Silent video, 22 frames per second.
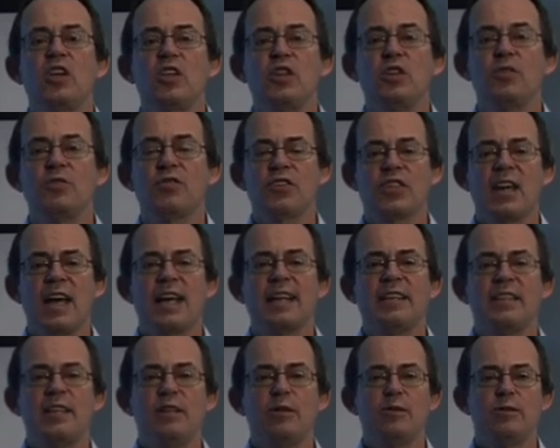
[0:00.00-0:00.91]
you
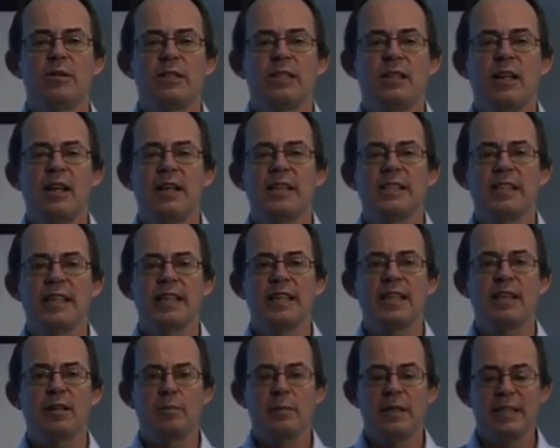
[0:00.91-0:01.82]
thank the
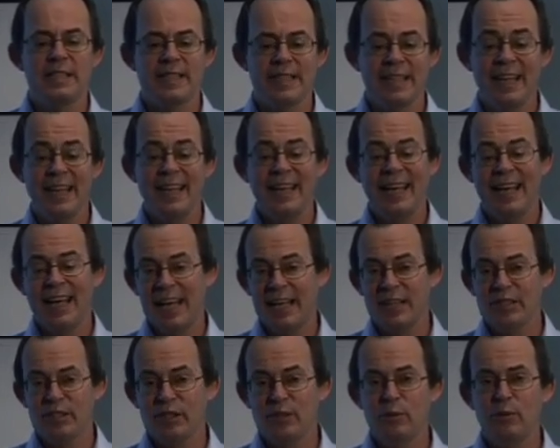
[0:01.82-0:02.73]
organising committee,
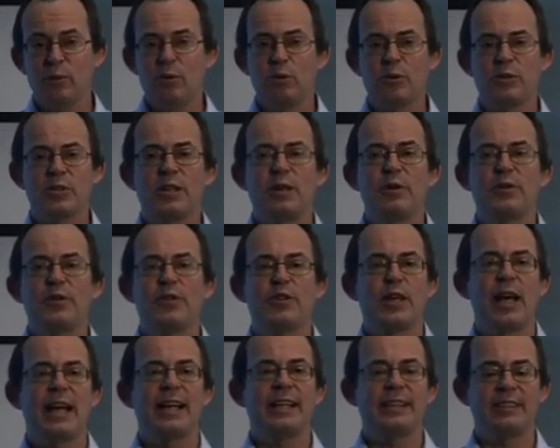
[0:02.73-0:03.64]
and you also
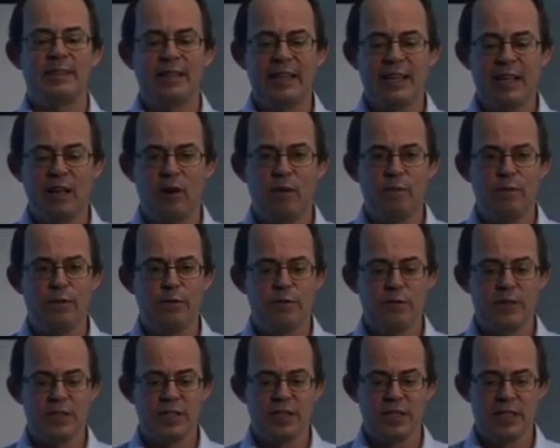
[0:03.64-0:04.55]
thank the
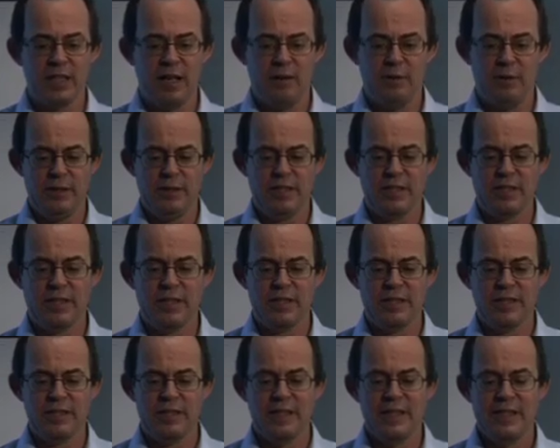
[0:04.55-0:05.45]
conference goers.
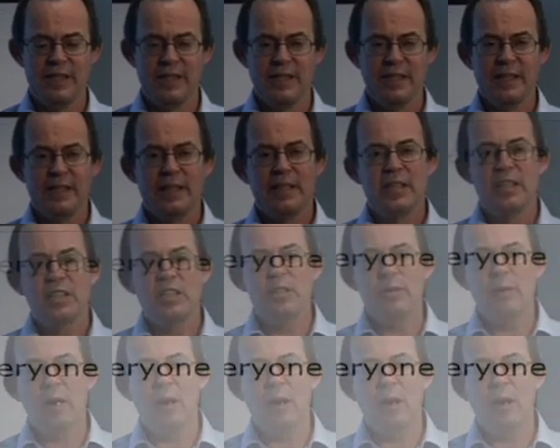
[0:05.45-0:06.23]
You